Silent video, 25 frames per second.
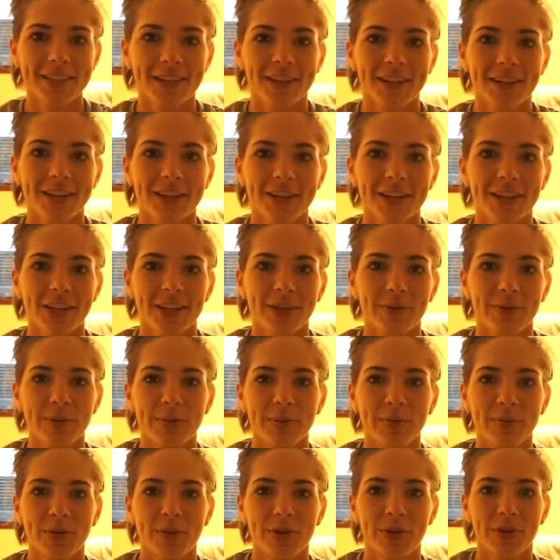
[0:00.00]
talk a little bit
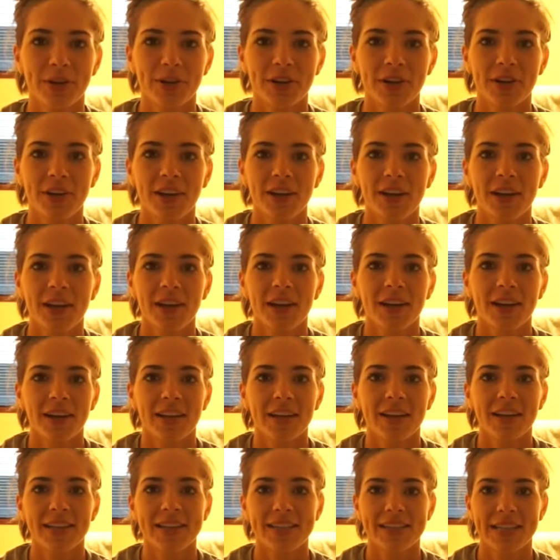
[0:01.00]
more
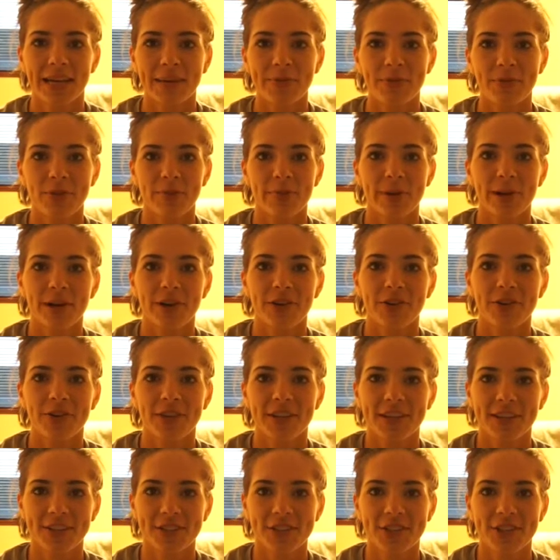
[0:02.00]
in depth about
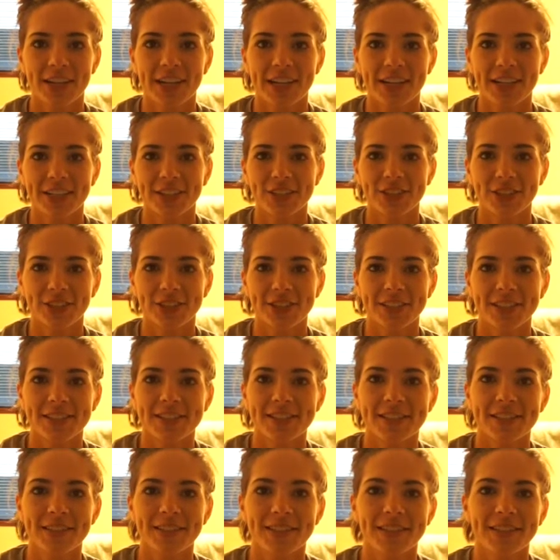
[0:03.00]
yesterday and
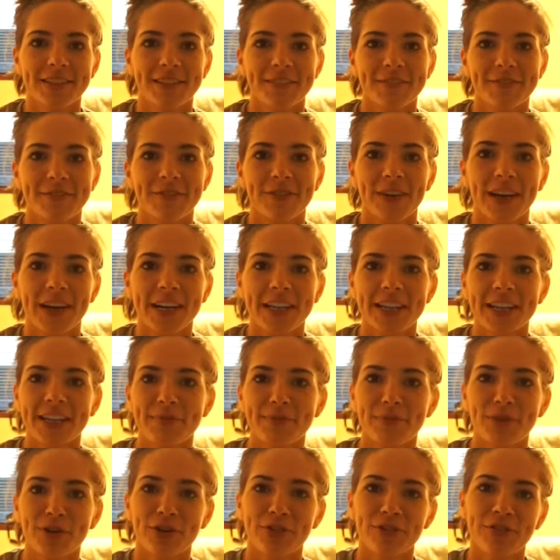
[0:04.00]
just finding
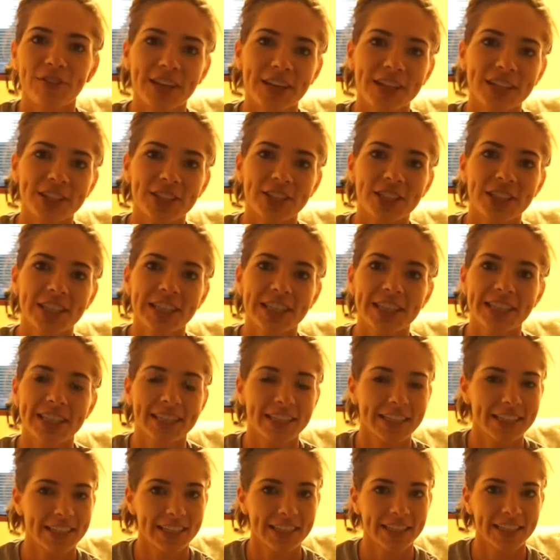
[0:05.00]
motivation
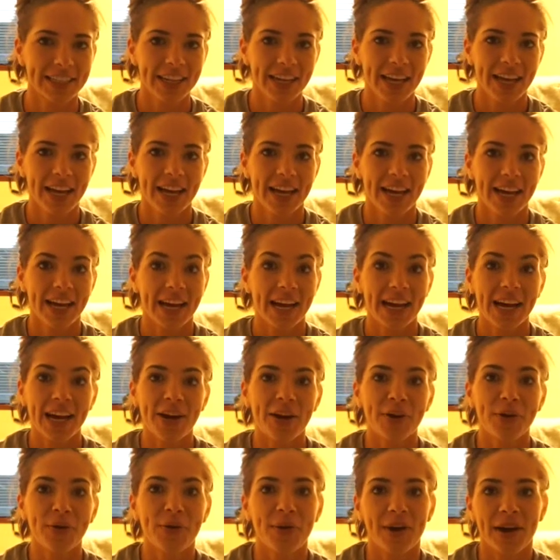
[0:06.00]
and
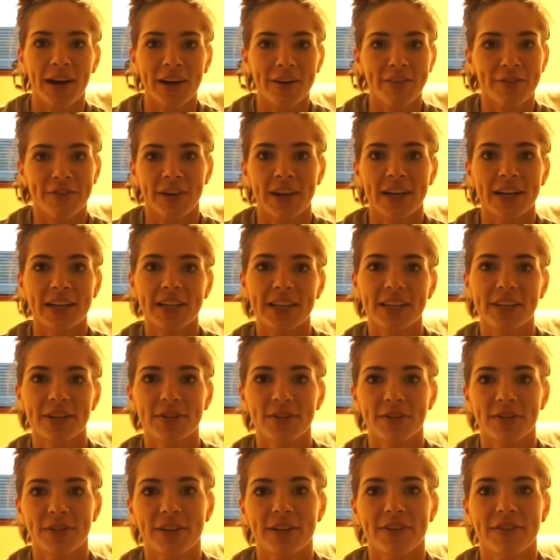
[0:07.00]
how I find
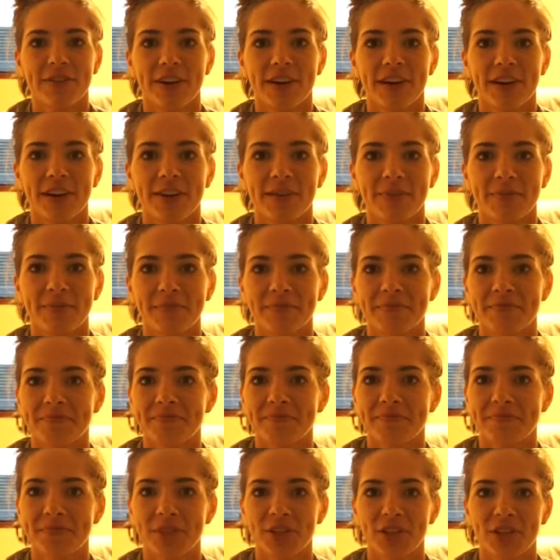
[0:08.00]
it if I'm,
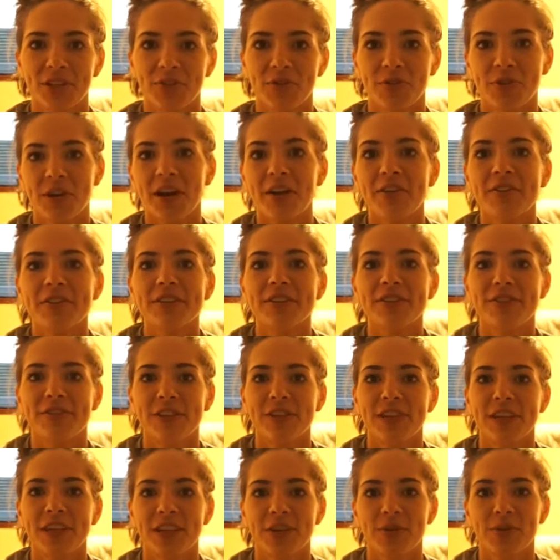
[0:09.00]
not really
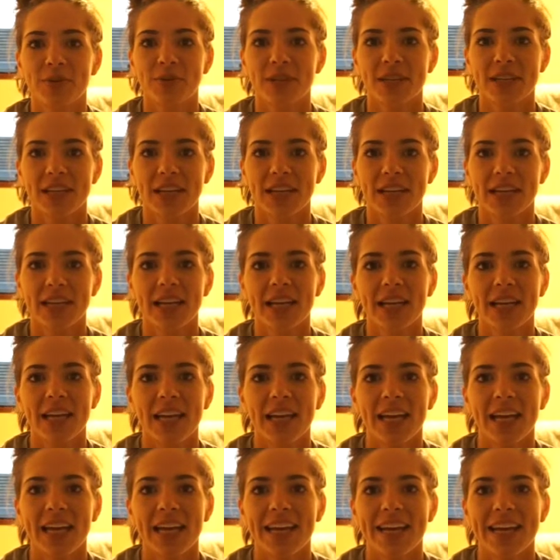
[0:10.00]
feeling it one day.
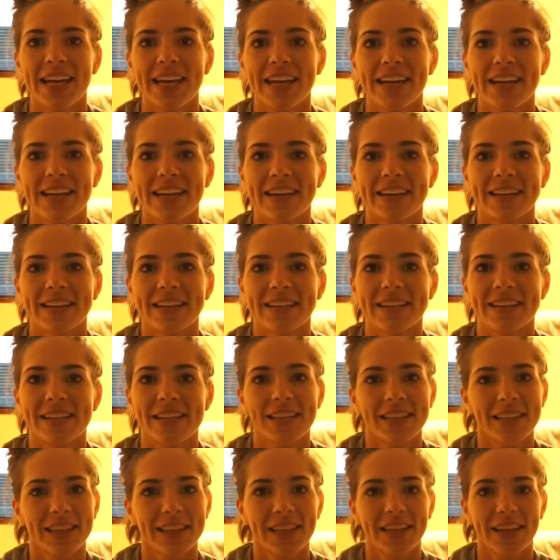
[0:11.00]
And
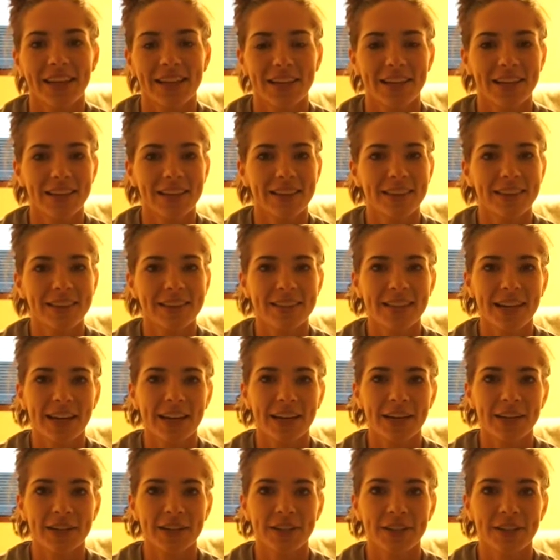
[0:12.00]
this
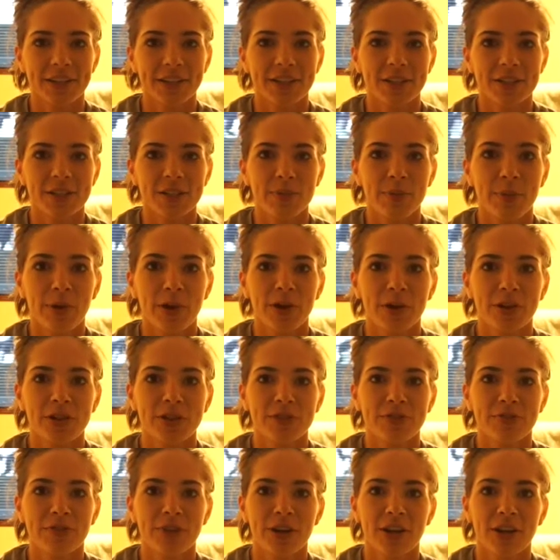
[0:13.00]
kind of
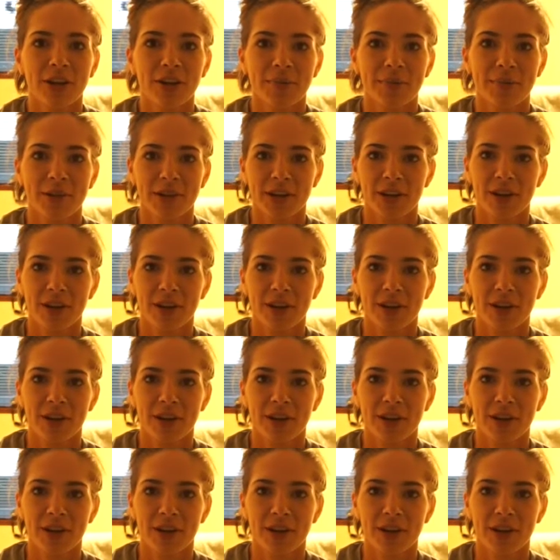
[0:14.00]
sparked from a